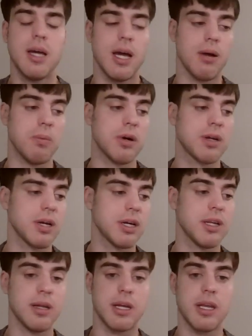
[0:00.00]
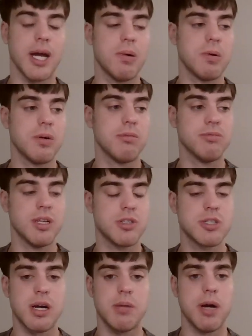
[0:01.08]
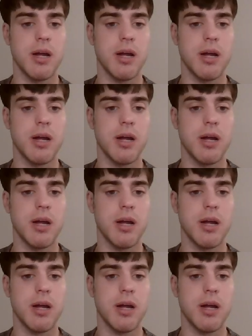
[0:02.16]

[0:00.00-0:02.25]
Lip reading: at work, I get like an hour lunchtime.